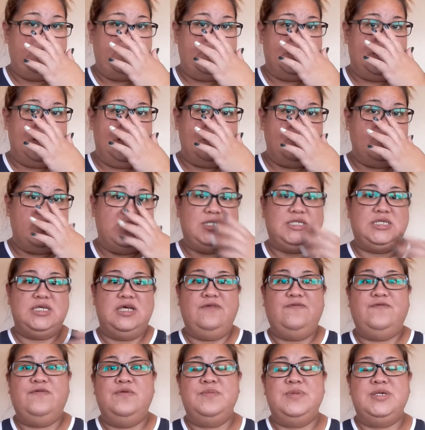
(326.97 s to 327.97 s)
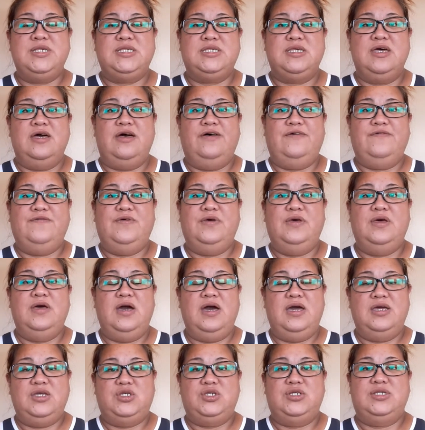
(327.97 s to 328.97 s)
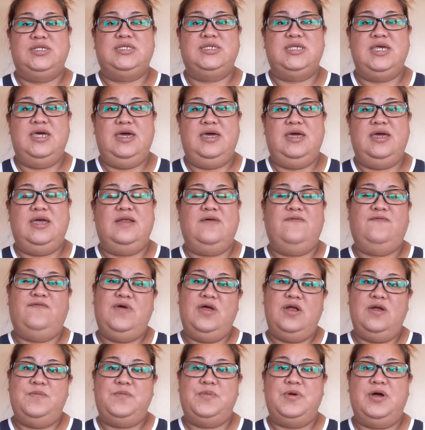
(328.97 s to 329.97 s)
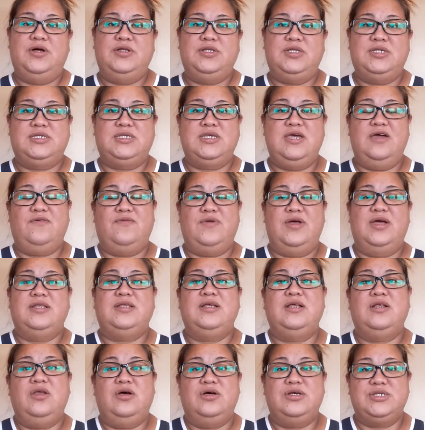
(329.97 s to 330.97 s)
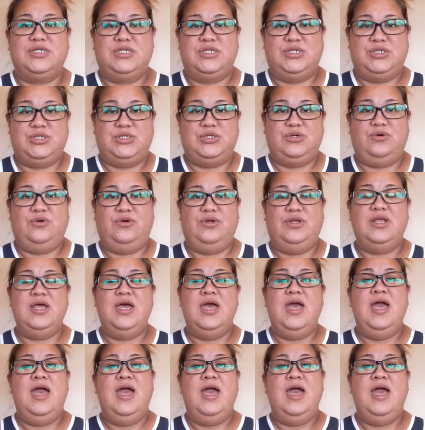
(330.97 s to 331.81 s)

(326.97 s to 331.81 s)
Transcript: But like I said, for myself, I should say, and I'm very proud to say, I already lost a stone.